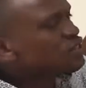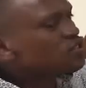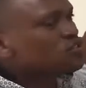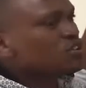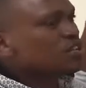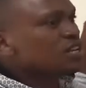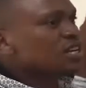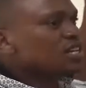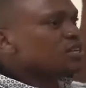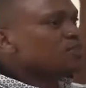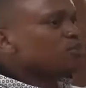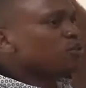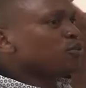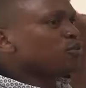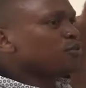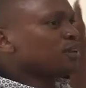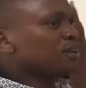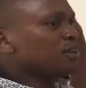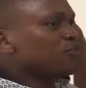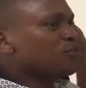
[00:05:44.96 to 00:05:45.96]
heat get
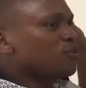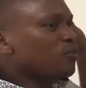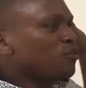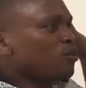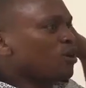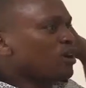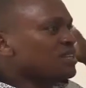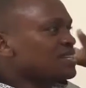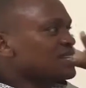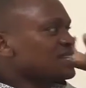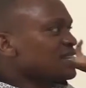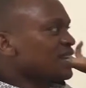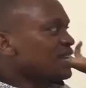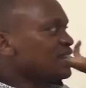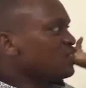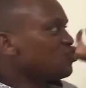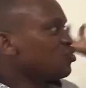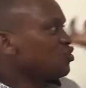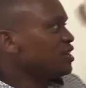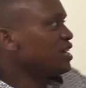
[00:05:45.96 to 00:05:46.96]
moving from one
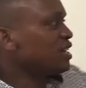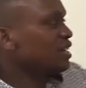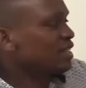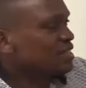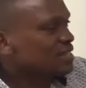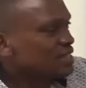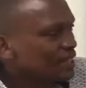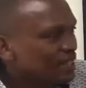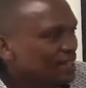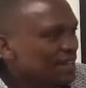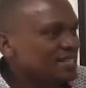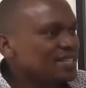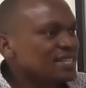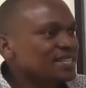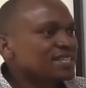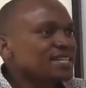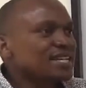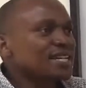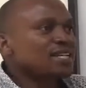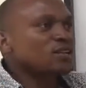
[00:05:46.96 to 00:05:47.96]
side to the other side? Does
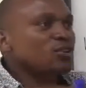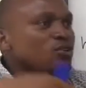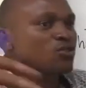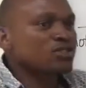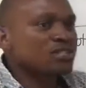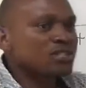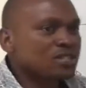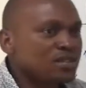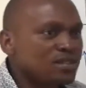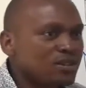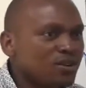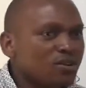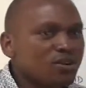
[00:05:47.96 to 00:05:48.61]
it get lost?